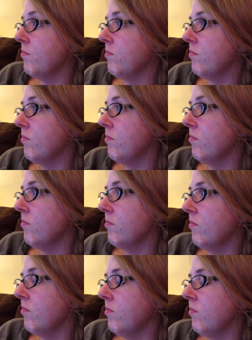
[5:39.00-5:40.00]

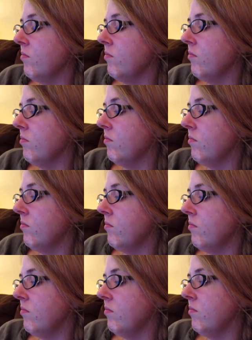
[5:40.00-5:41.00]

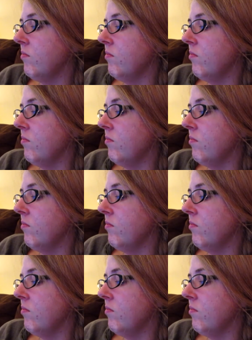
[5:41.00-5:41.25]
[no speech]